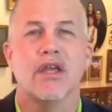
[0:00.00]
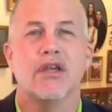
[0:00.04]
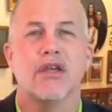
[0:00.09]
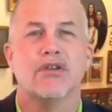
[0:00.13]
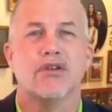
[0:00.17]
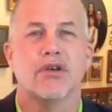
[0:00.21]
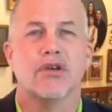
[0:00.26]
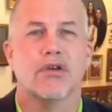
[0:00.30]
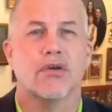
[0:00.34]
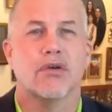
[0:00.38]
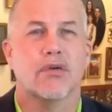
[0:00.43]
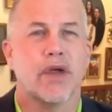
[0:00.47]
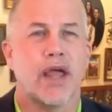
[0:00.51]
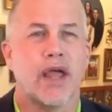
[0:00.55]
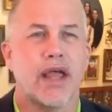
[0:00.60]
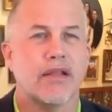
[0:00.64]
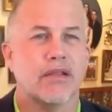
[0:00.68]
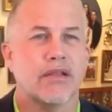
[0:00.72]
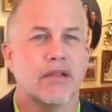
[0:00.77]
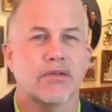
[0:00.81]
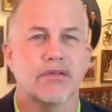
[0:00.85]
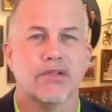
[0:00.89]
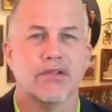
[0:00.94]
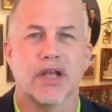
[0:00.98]
to create
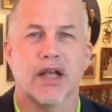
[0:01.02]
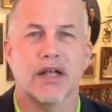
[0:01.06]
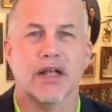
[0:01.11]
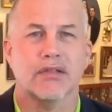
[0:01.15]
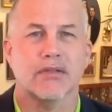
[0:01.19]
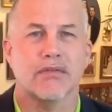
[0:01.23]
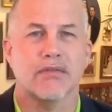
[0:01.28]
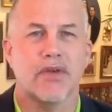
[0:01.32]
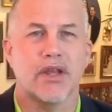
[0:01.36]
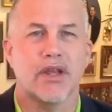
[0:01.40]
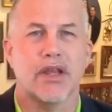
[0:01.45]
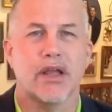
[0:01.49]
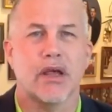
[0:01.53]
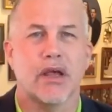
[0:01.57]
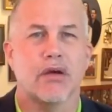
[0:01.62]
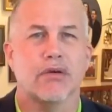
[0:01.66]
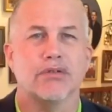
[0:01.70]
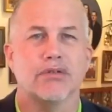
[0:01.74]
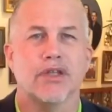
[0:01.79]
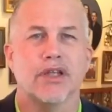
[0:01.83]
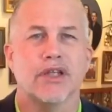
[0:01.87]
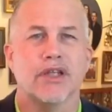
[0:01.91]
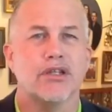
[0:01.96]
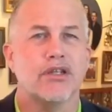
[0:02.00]
those kinds of
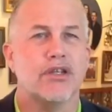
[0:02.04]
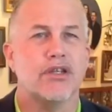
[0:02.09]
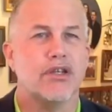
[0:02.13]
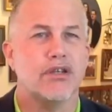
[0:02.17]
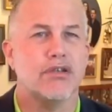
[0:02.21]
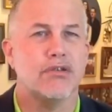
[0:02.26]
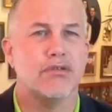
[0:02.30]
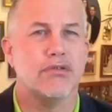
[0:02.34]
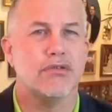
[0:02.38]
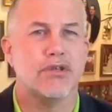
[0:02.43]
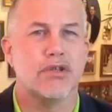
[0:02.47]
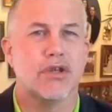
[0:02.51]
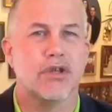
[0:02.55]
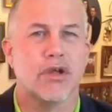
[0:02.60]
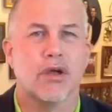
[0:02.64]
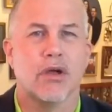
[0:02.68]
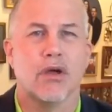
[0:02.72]
videos is huge.